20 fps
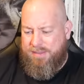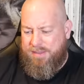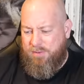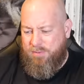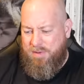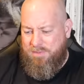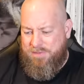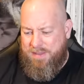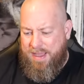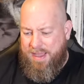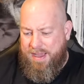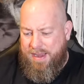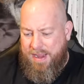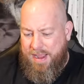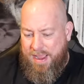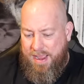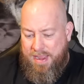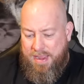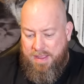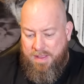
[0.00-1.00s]
thing? We've got
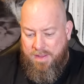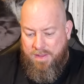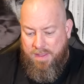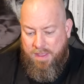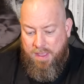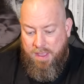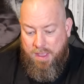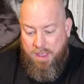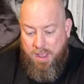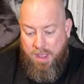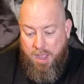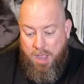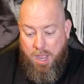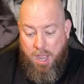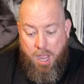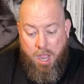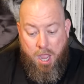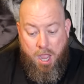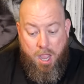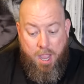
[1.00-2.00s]
a
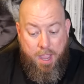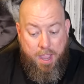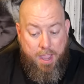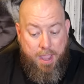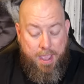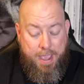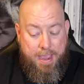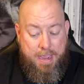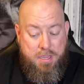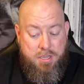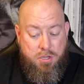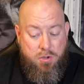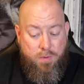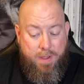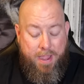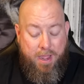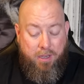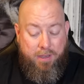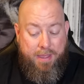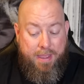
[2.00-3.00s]

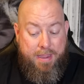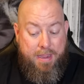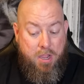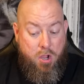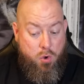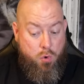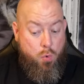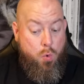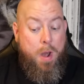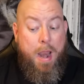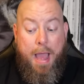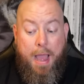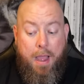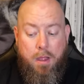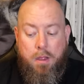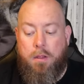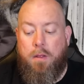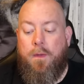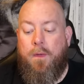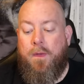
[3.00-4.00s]
A-U-L-A
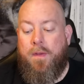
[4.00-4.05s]
ULA